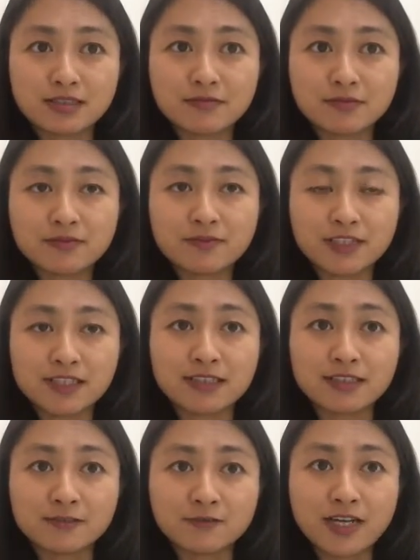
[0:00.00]

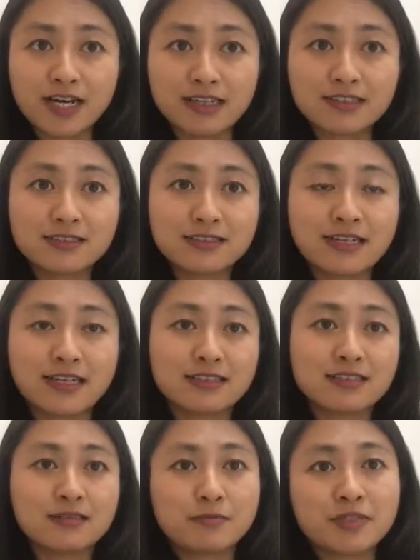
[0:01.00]
further advice,
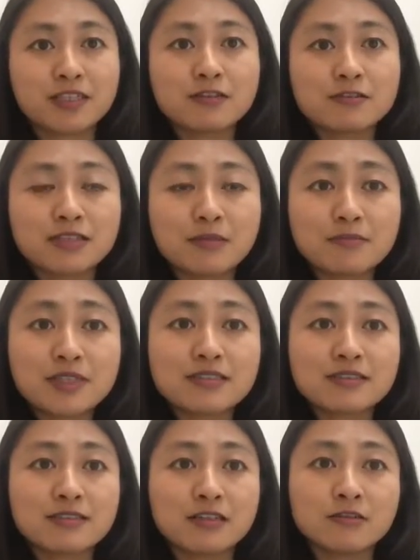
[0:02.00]
that because some
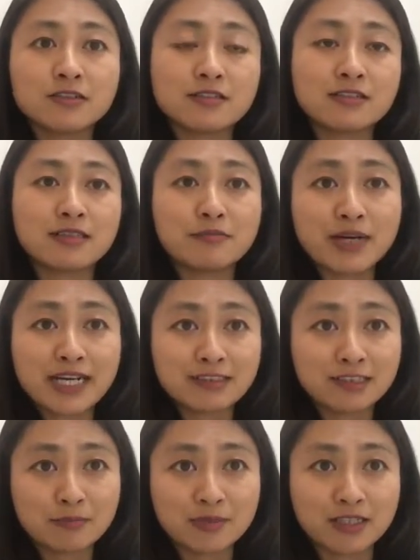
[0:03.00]
business owners, they might
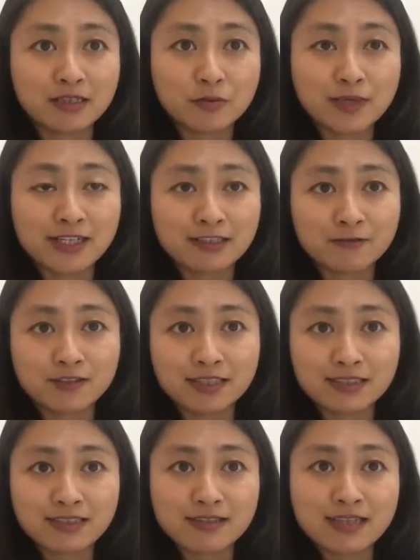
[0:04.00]
not be aware of
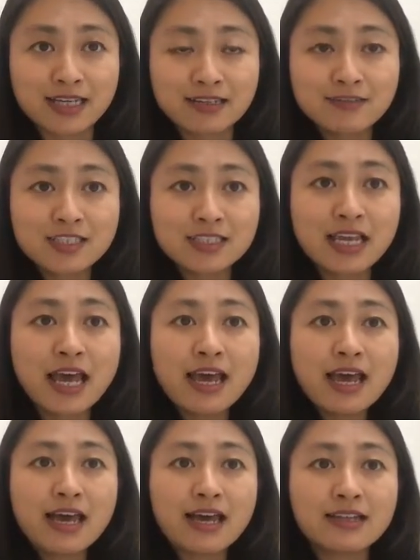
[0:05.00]
certain things,
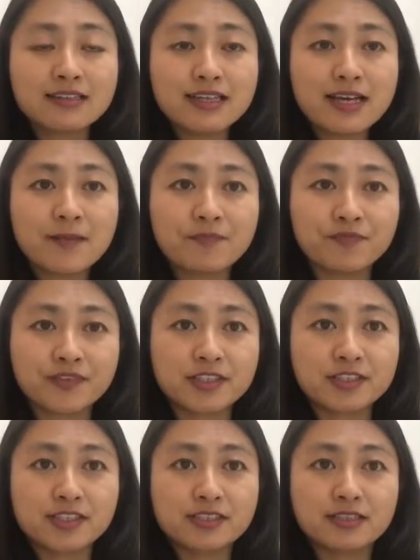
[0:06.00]
and
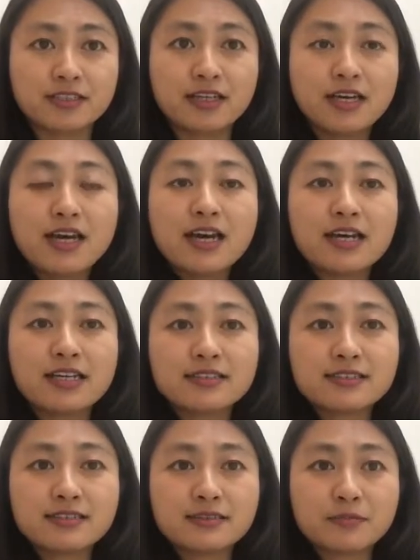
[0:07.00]
then
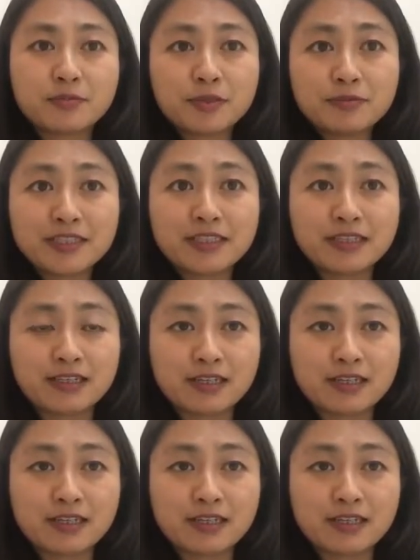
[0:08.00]
it's probably